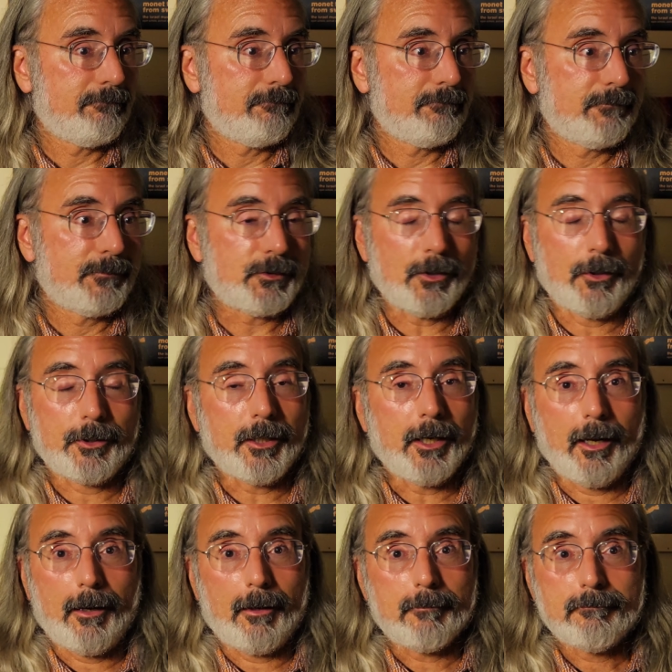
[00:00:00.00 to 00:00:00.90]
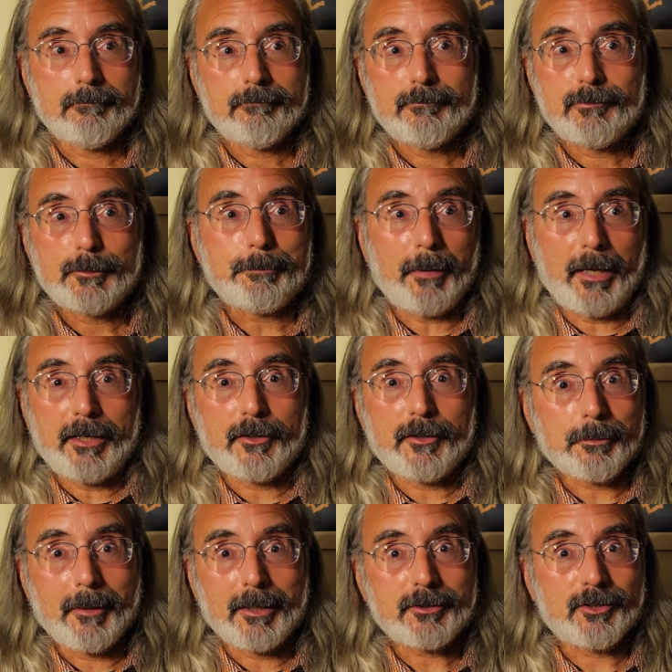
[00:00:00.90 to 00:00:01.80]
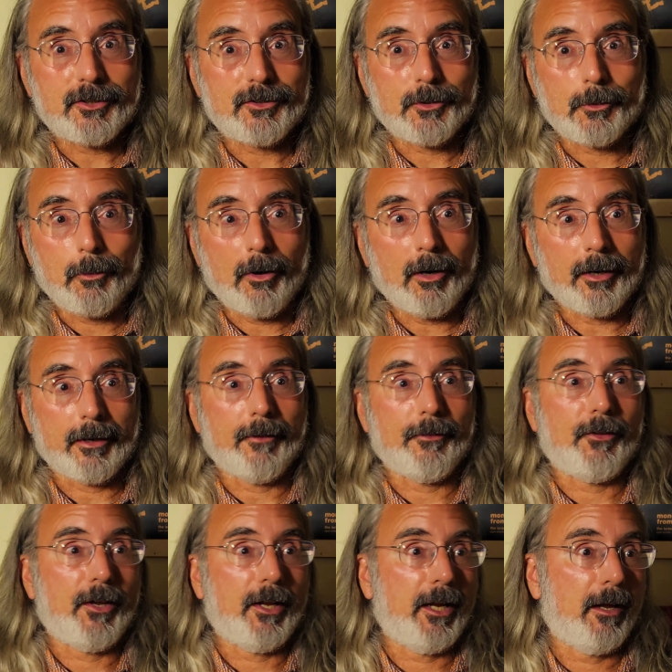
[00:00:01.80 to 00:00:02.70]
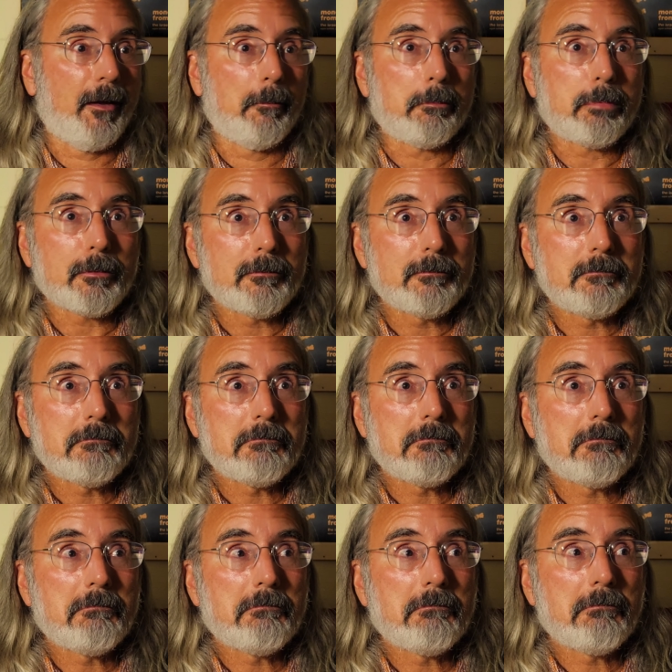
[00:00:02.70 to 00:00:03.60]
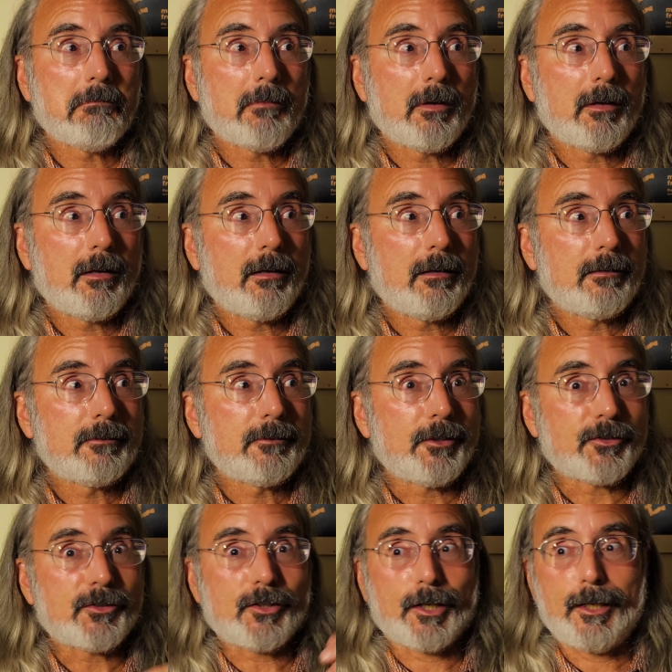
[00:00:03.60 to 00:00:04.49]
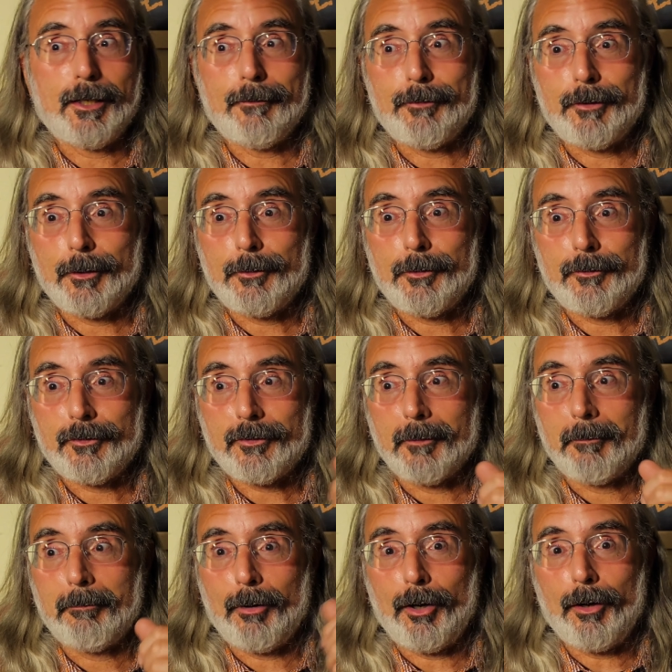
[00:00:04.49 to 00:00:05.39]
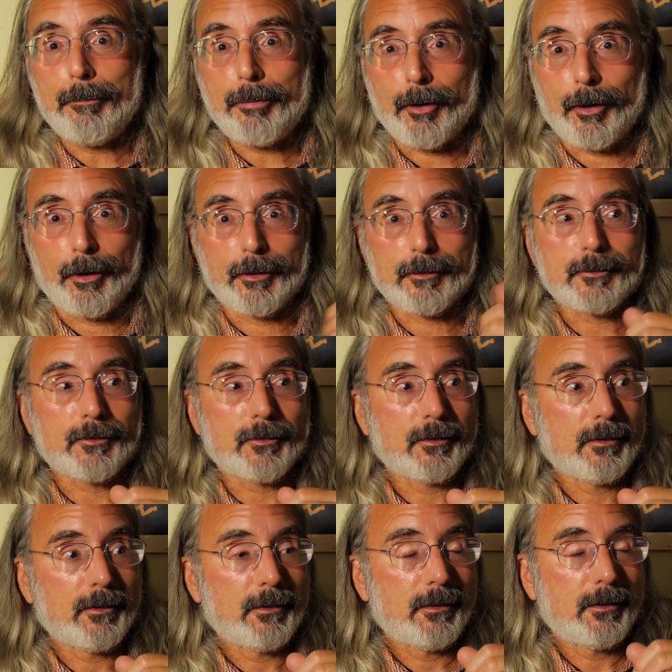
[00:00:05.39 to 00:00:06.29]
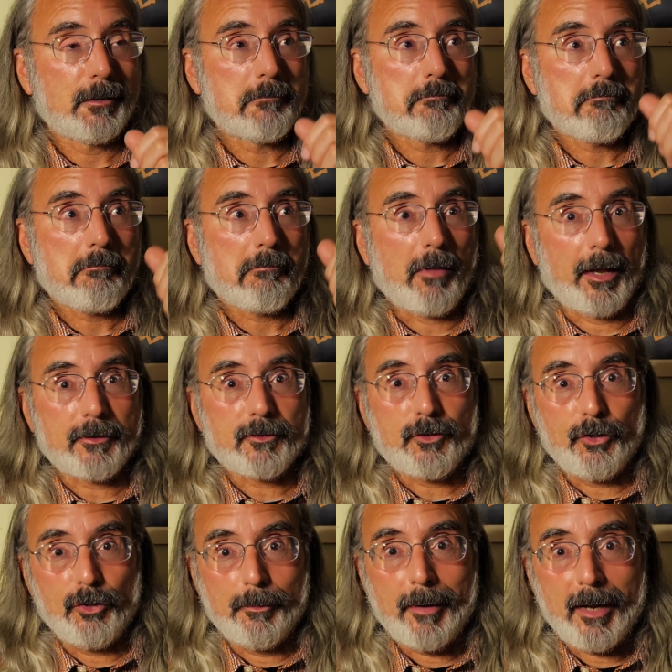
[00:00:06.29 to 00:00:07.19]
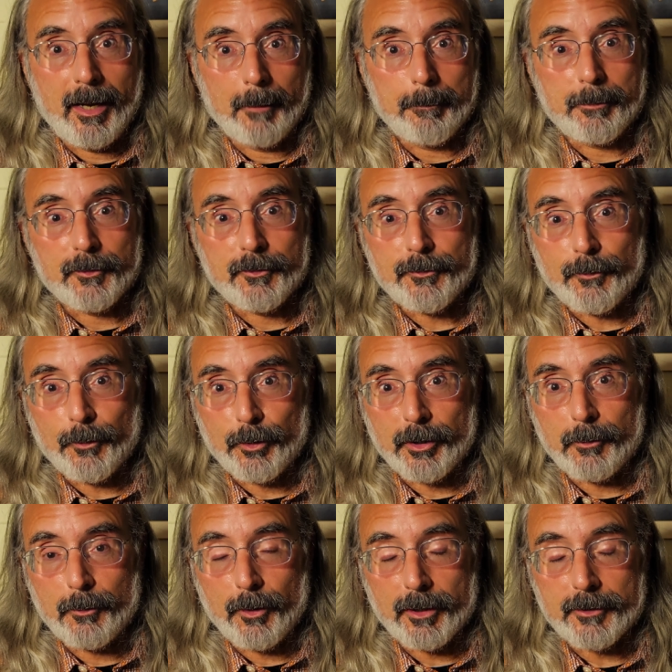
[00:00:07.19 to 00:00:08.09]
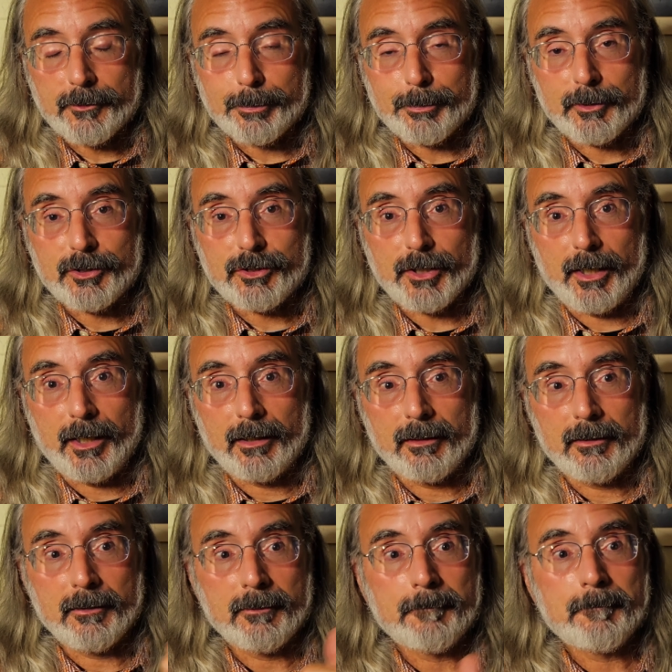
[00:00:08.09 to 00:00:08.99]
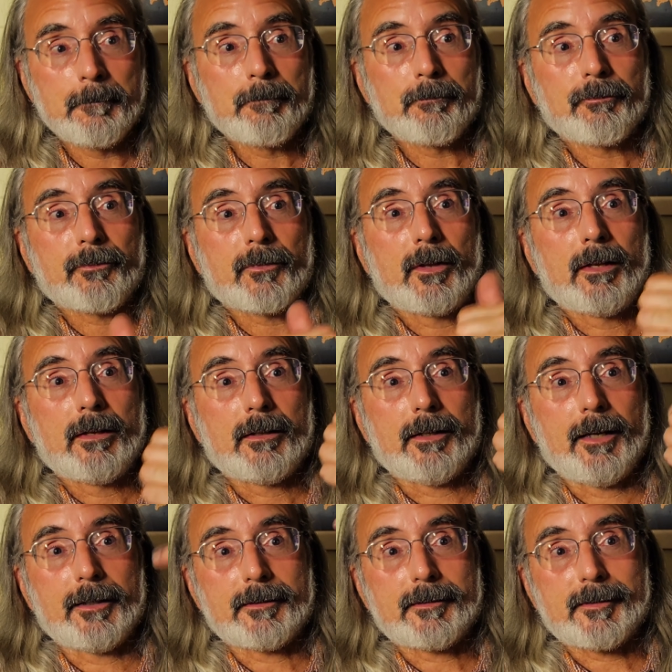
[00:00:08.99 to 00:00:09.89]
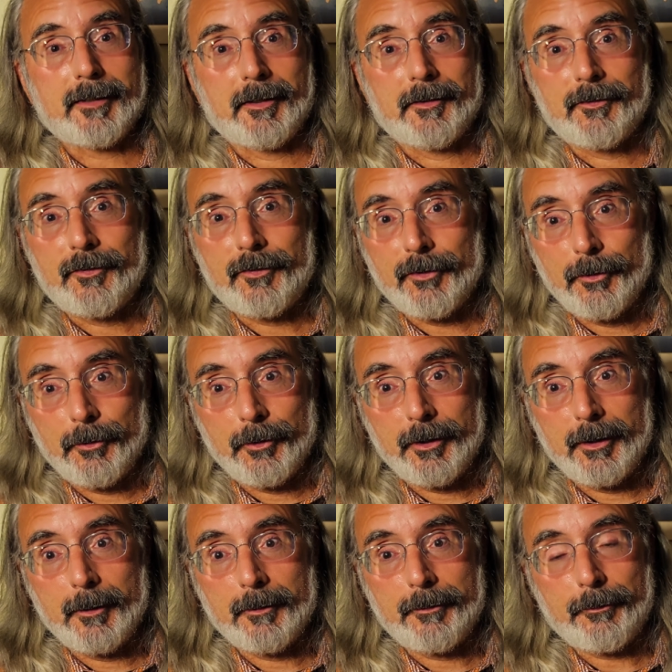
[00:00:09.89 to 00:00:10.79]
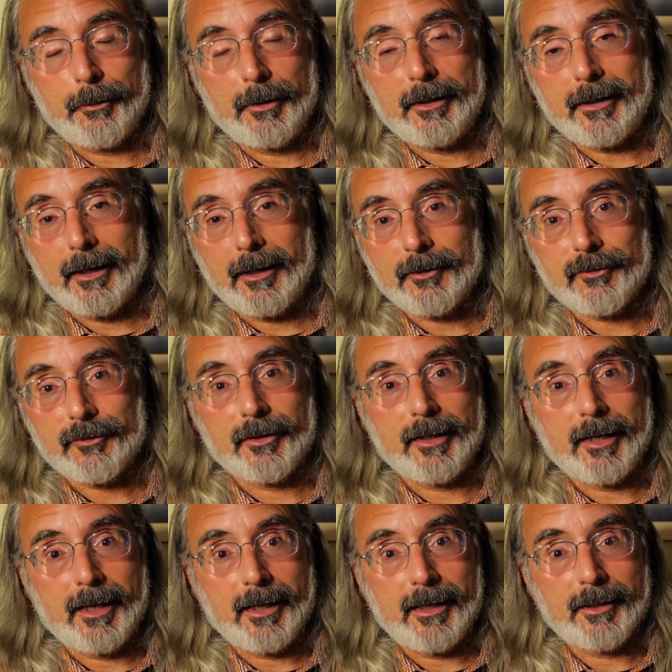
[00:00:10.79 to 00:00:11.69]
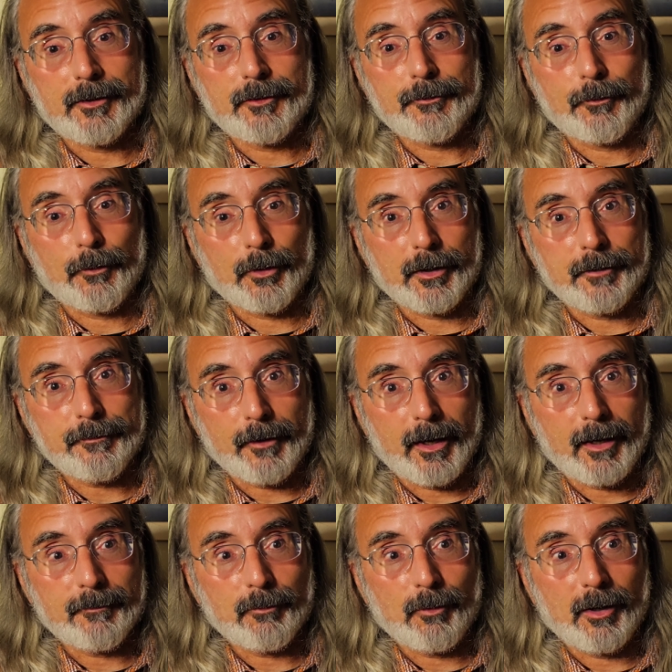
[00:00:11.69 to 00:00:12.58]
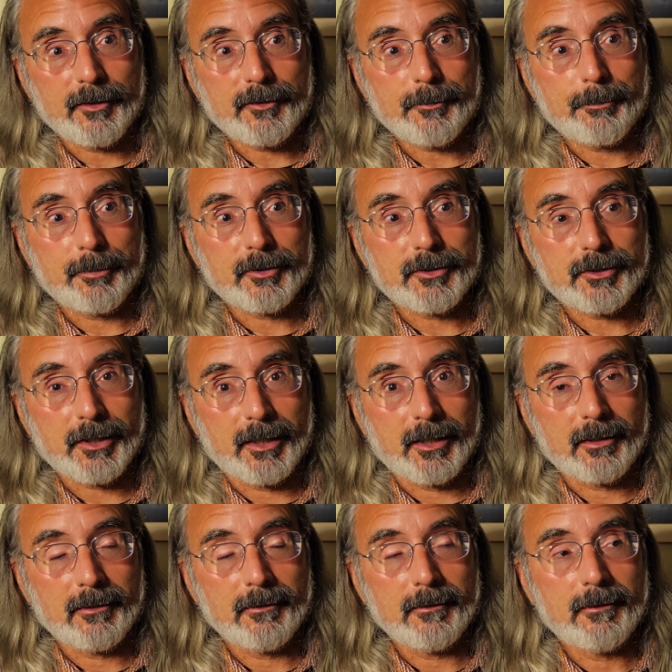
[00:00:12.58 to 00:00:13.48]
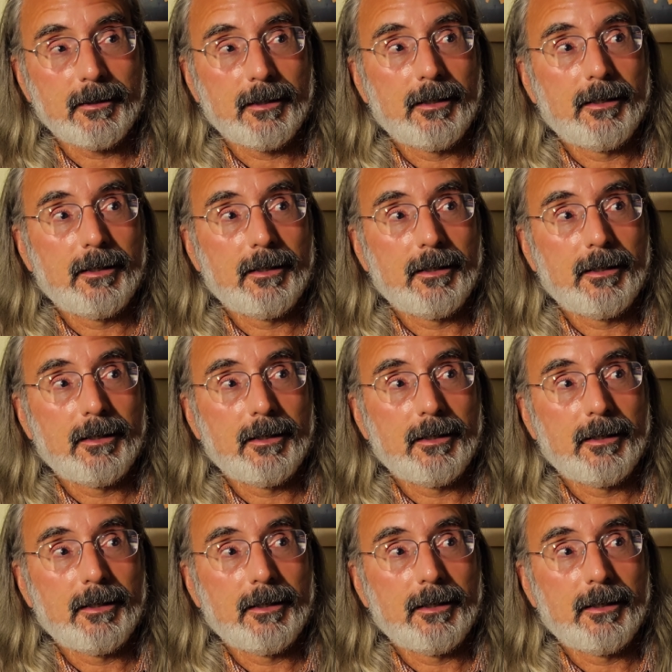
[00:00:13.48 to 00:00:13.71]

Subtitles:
So, spend as much as you want on the amp. Just to give you some ballparks, that tube amp is 40 watts per channel. That Sensui 3000A is 45 watts per channel.